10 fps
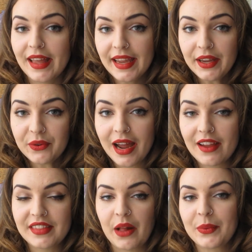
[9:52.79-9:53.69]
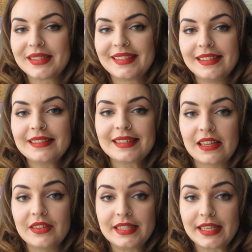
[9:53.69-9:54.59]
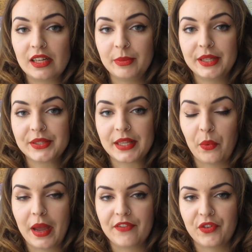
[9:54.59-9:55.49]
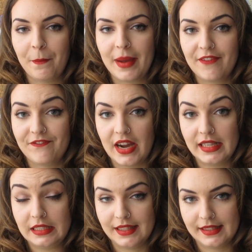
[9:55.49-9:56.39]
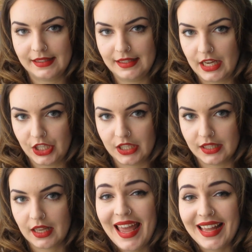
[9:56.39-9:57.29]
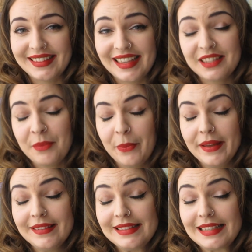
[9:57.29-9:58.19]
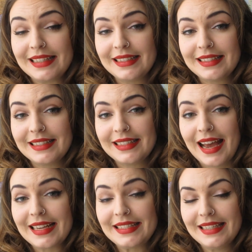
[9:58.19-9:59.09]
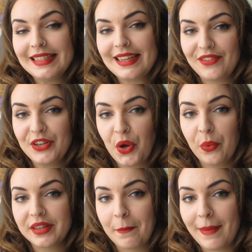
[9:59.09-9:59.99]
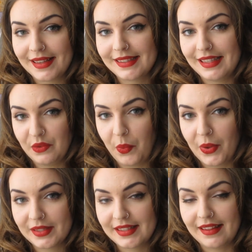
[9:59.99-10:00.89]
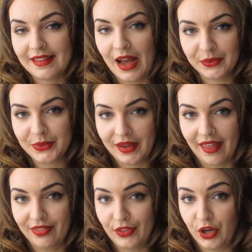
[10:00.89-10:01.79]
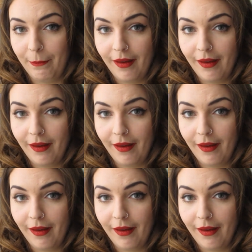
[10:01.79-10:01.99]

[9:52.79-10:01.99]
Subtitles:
When I arrived, I was still 70 kilometers away from my final destination. At that moment, I didn't even know where the bus stand was and how to get there,